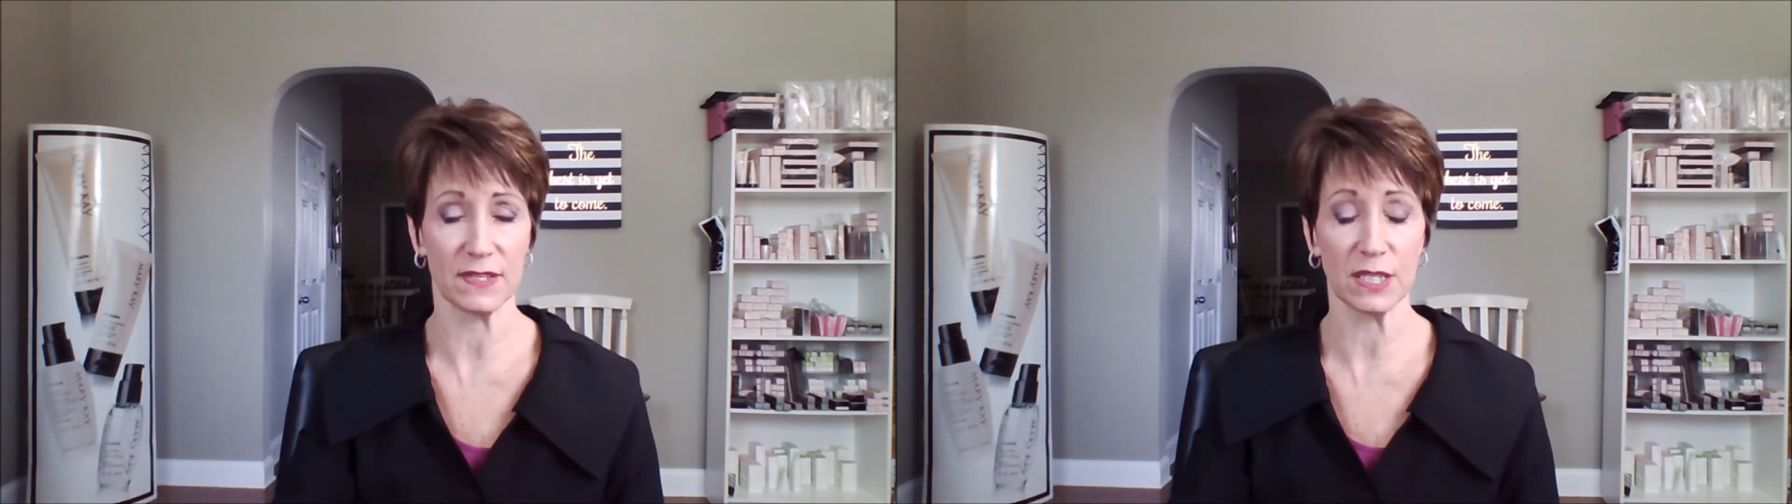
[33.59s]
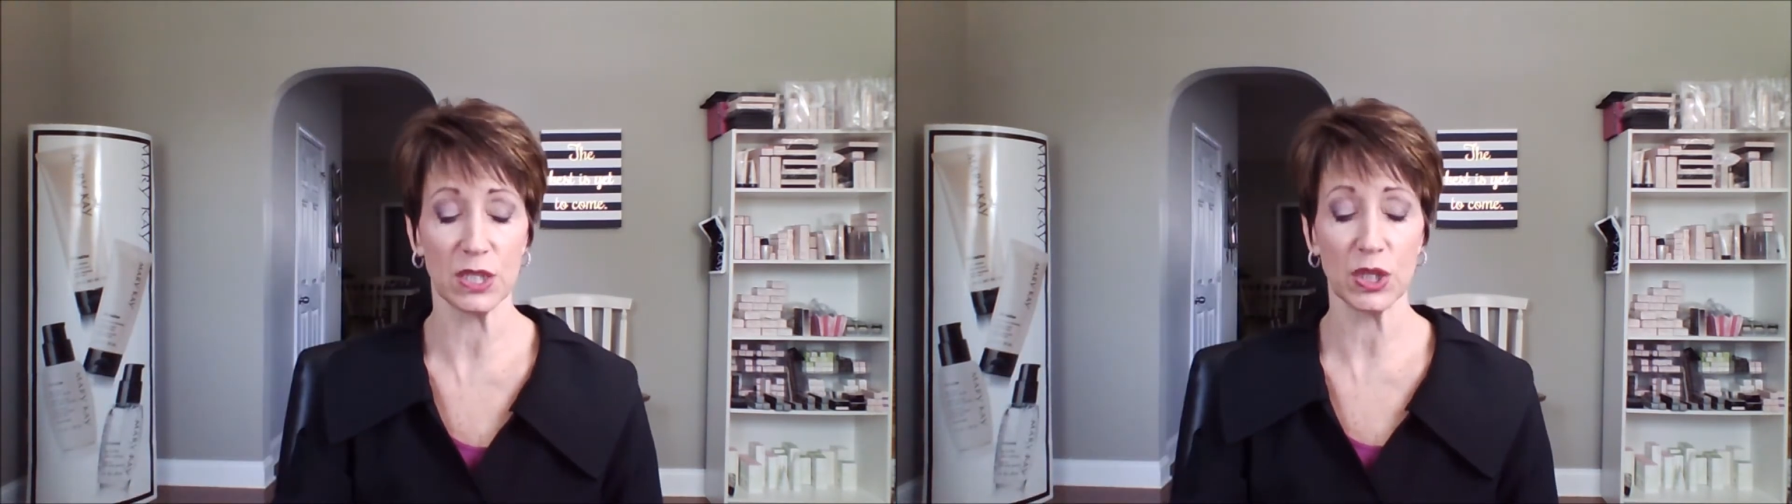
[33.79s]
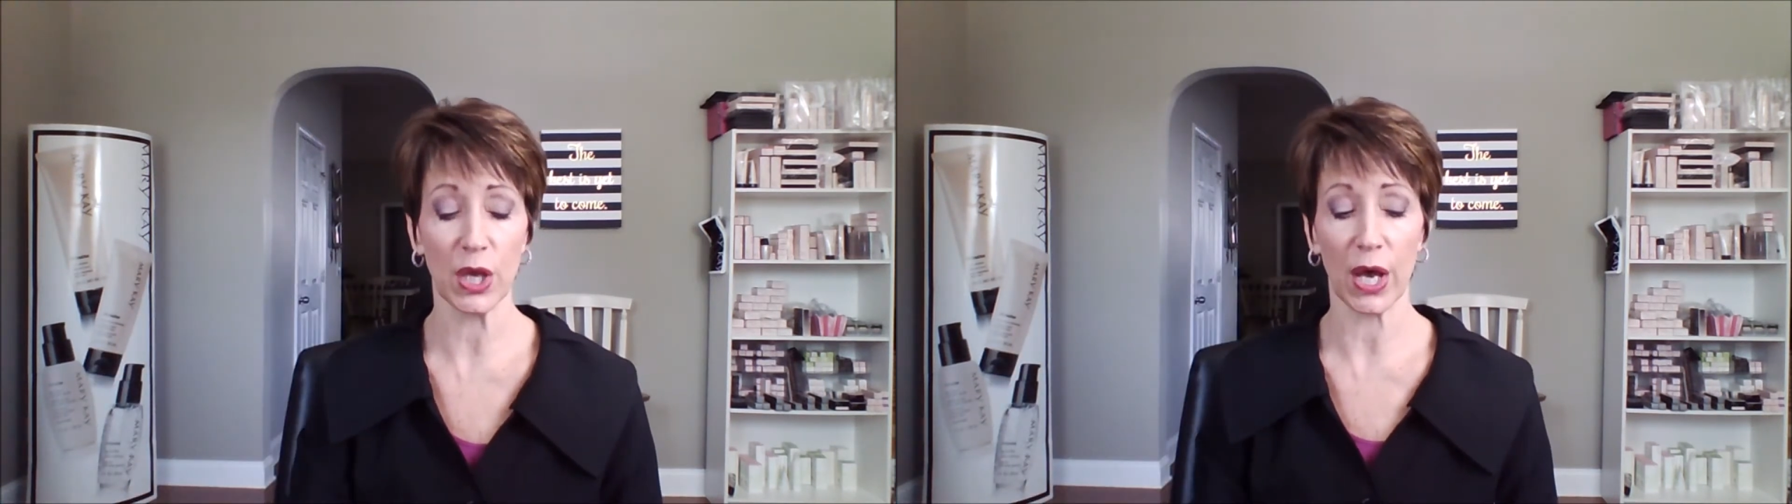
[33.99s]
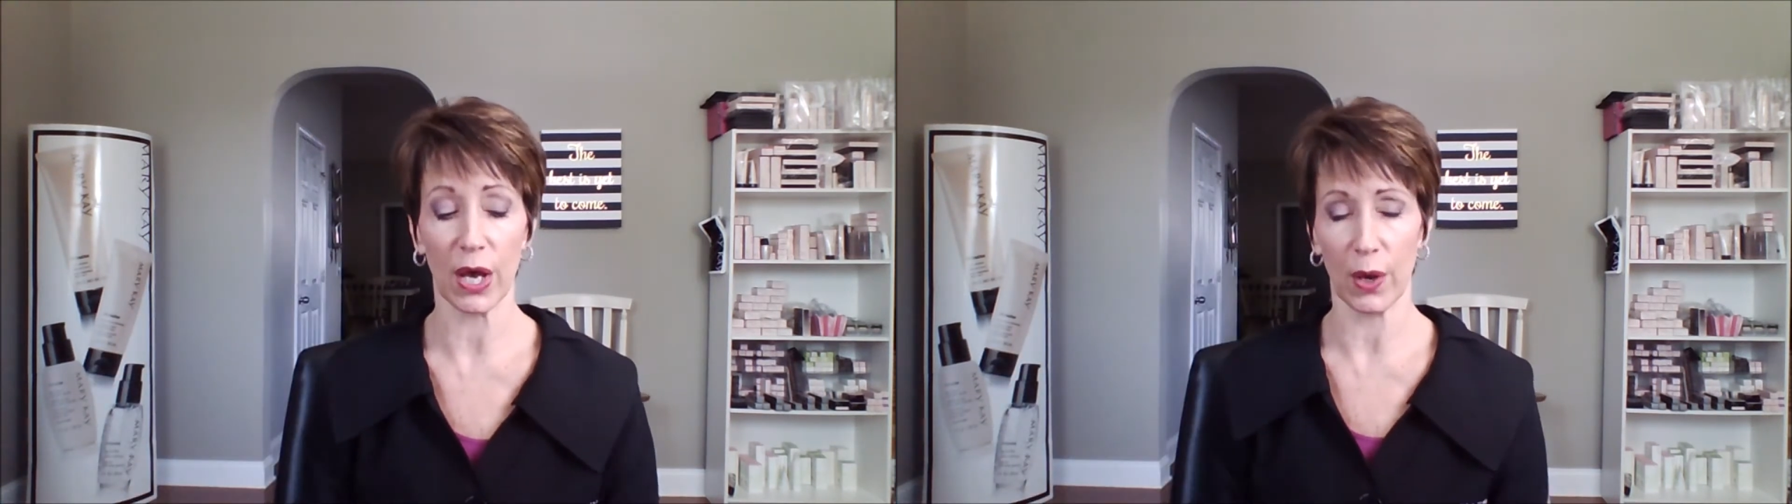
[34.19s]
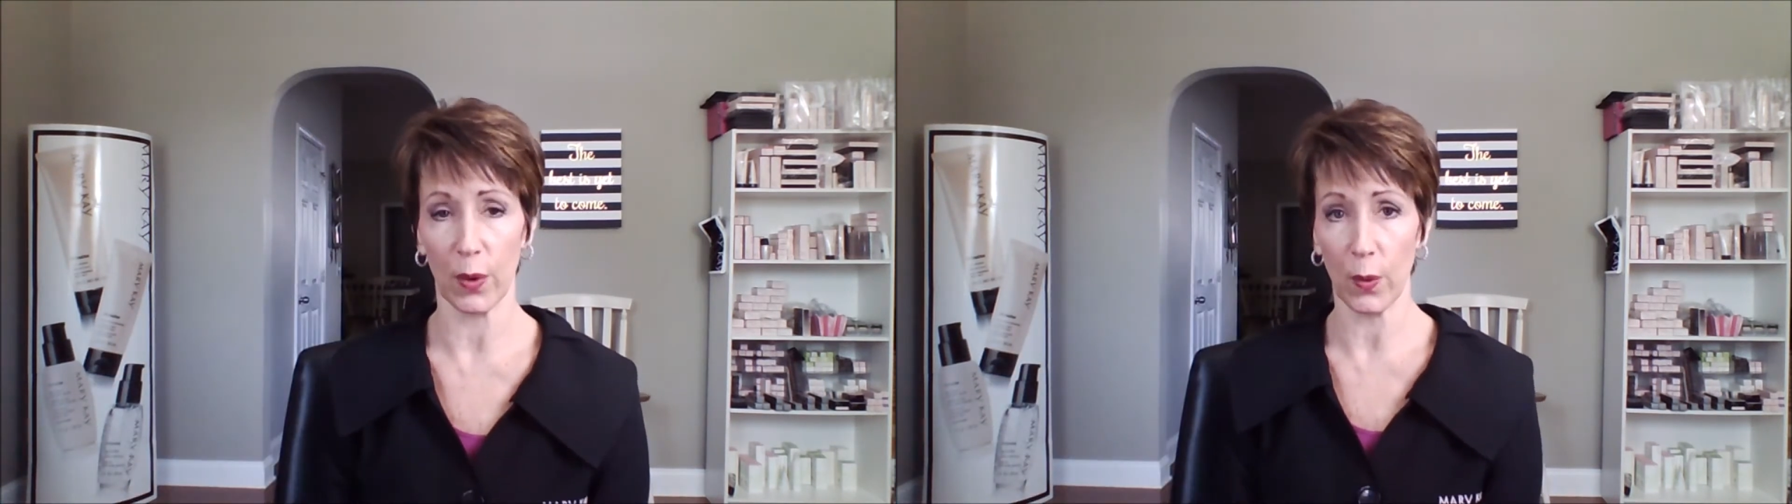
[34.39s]

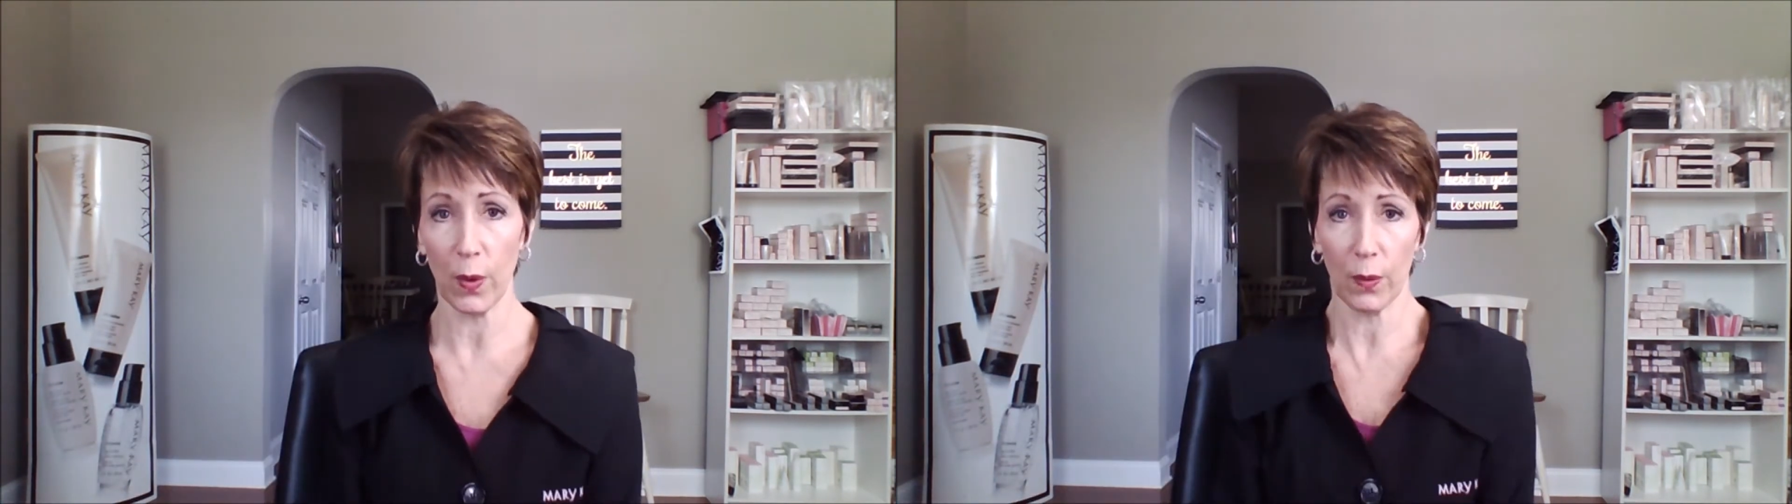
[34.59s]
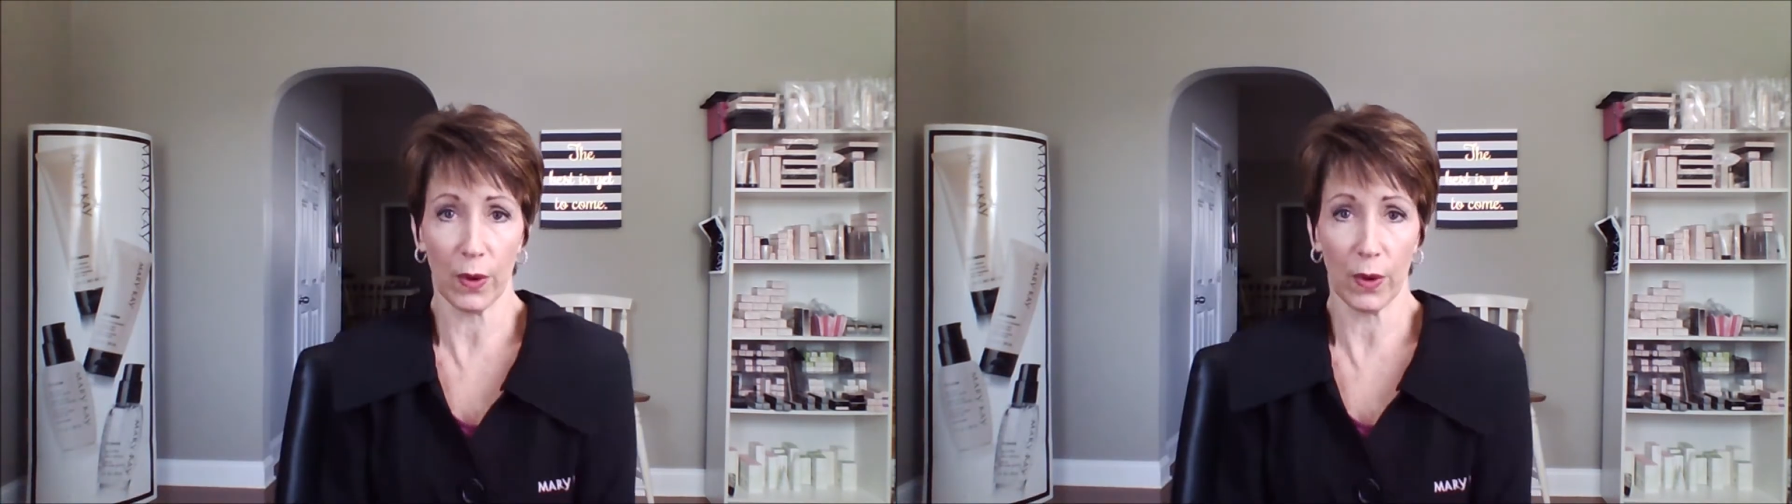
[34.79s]
So